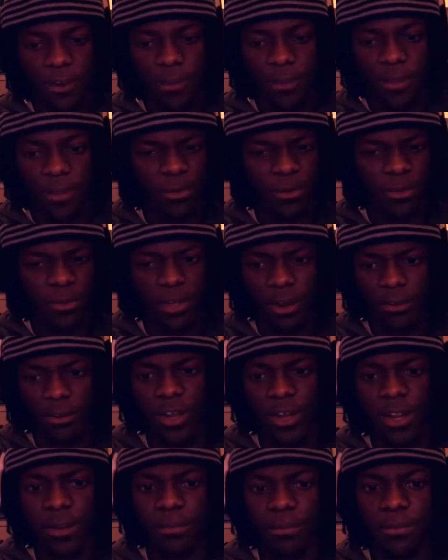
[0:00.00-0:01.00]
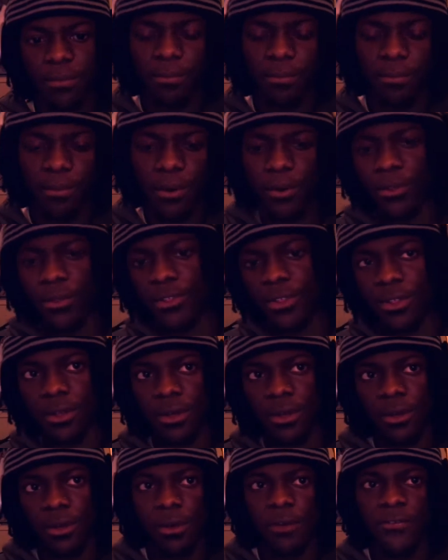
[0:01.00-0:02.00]
I think it was on a Reddit post
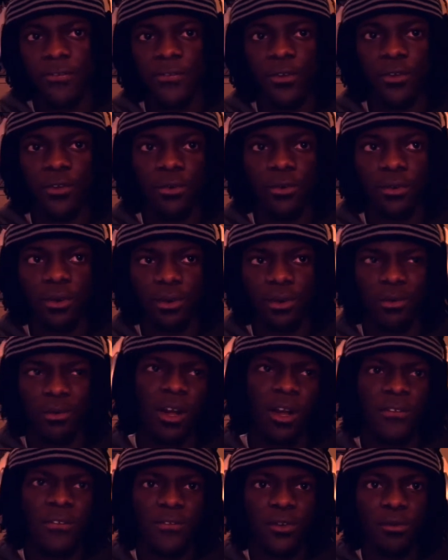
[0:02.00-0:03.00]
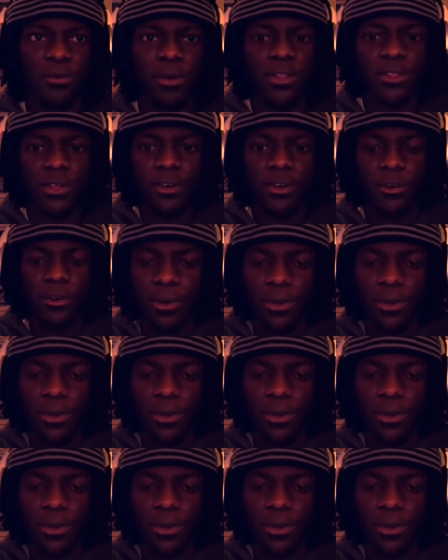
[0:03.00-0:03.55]
not a few months ago,